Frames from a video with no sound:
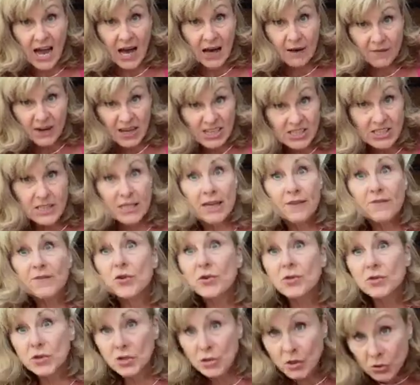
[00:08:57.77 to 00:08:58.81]
I've actually given
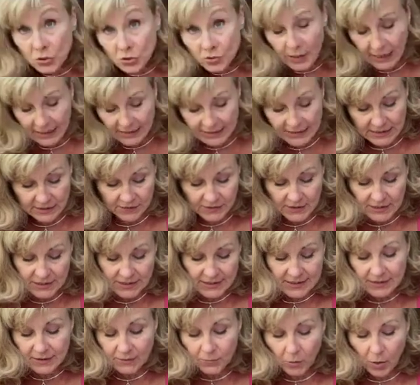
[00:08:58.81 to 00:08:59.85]
you 2
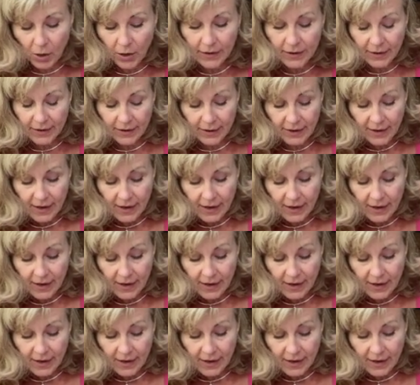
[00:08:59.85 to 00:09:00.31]
activities in one.